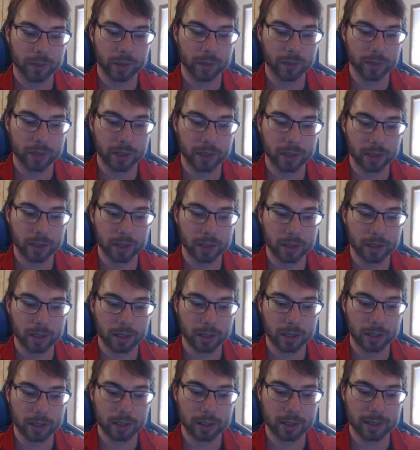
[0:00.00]
we
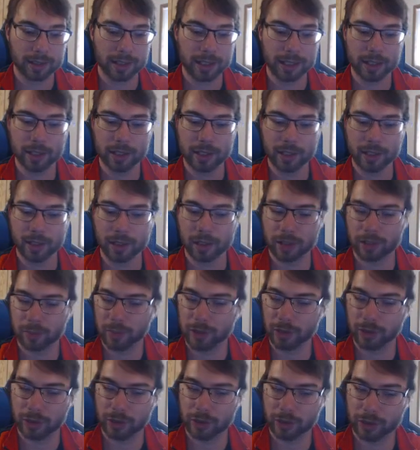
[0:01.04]
will send the Dark
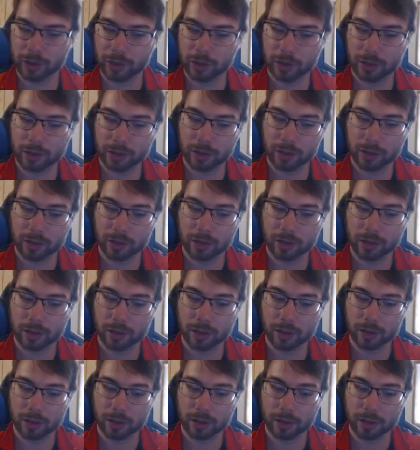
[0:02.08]
Magician,
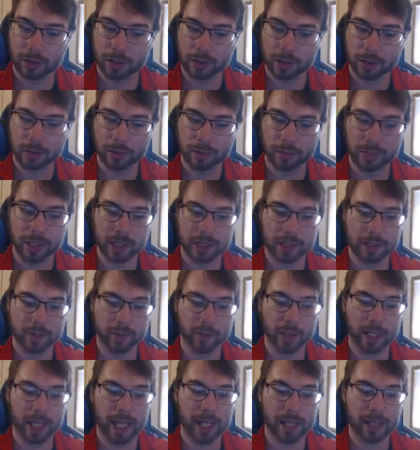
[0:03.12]
because
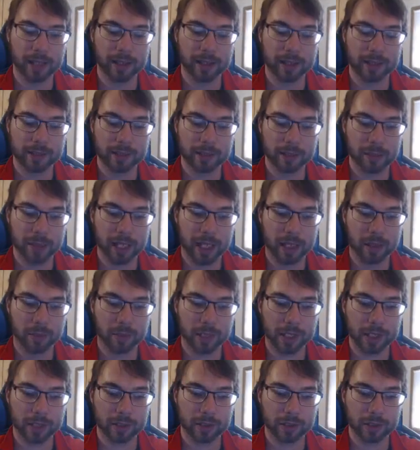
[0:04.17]
if we somehow
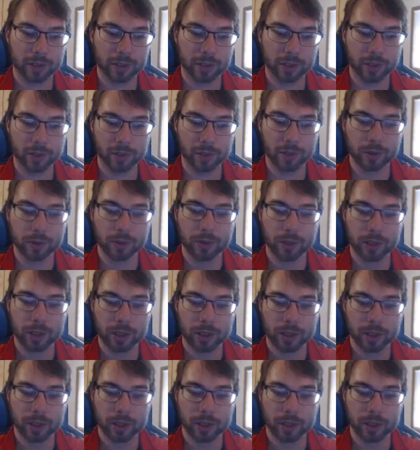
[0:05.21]
manage to